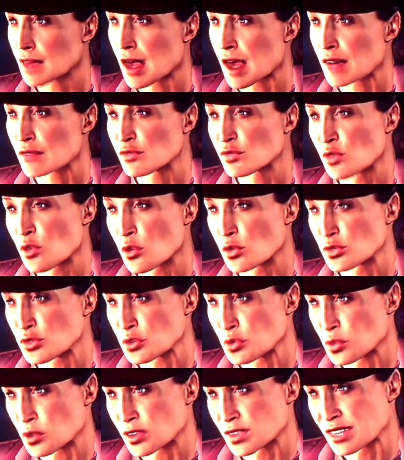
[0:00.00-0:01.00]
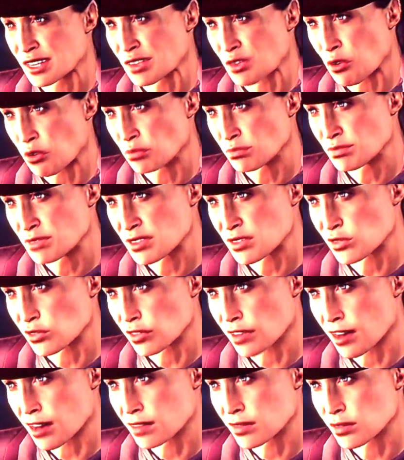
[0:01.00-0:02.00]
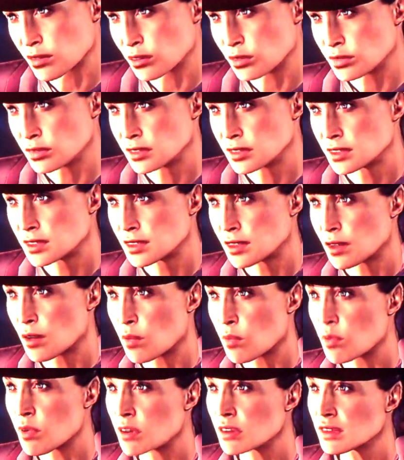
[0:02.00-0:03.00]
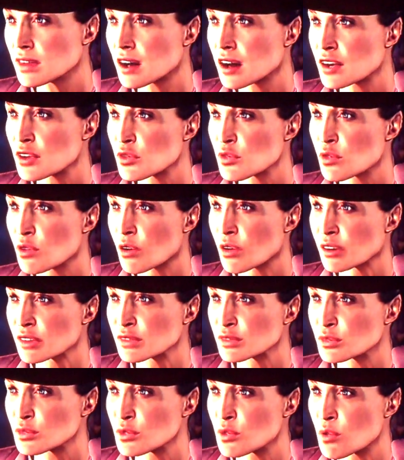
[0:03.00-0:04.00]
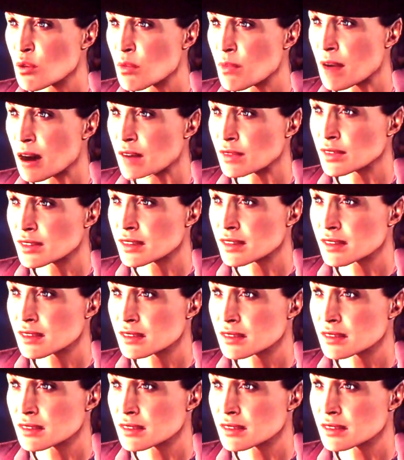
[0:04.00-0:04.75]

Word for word: I've told you what I know, Mr. Kelso. What are you going to do about it?